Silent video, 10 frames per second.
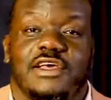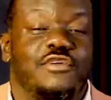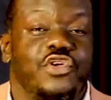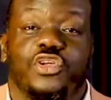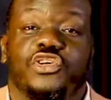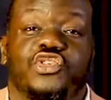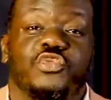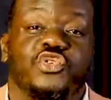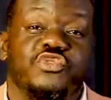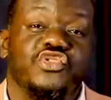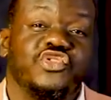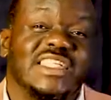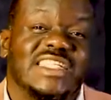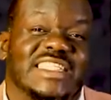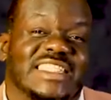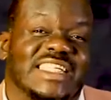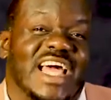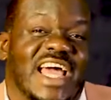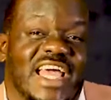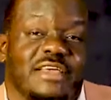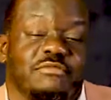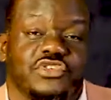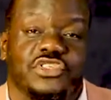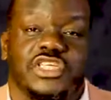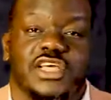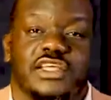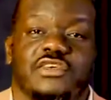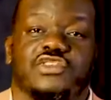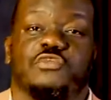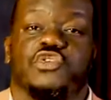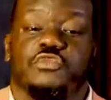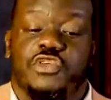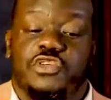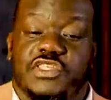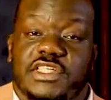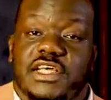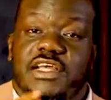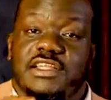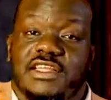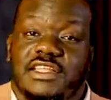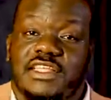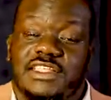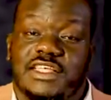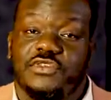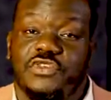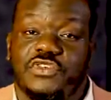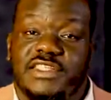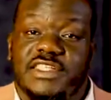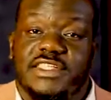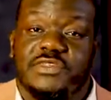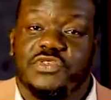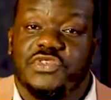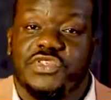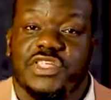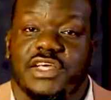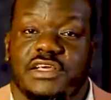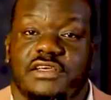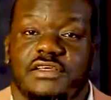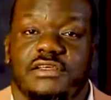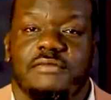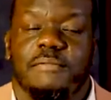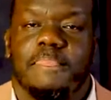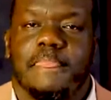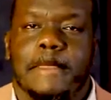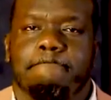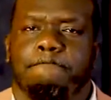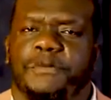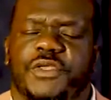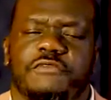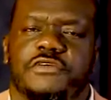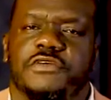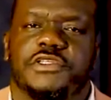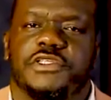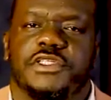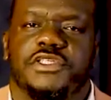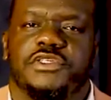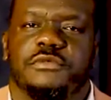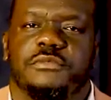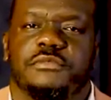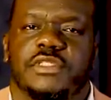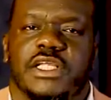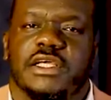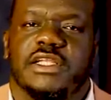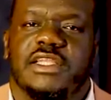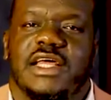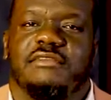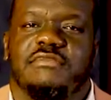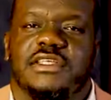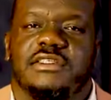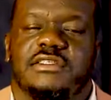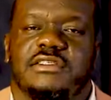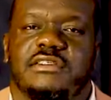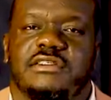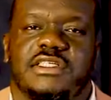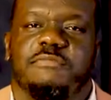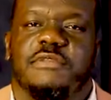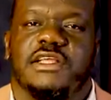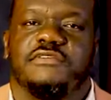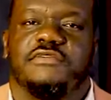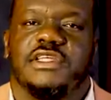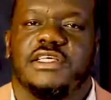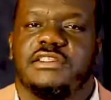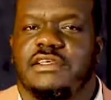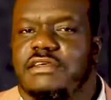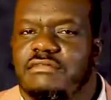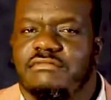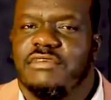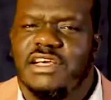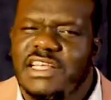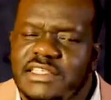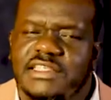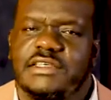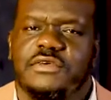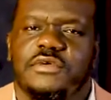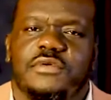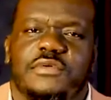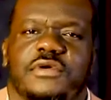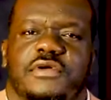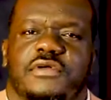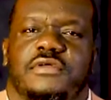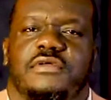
We are not supposed to be using the time to check. You're supposed to be using the details, those details to check. You've not gotten the job. That means these plans for next day, is this still going to work?